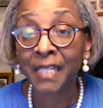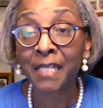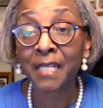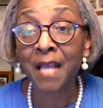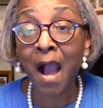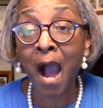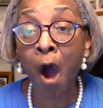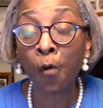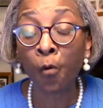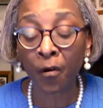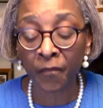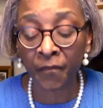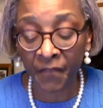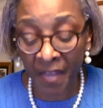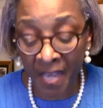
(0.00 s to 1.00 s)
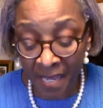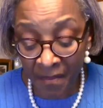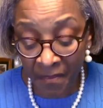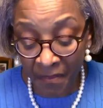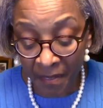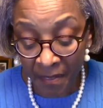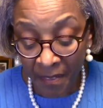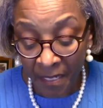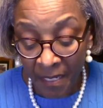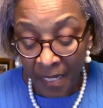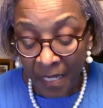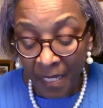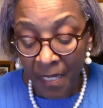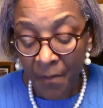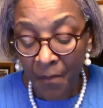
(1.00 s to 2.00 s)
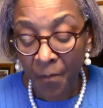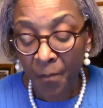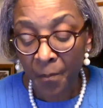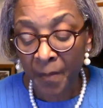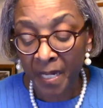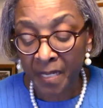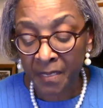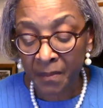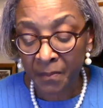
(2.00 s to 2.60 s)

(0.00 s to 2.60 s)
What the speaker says: Our faith must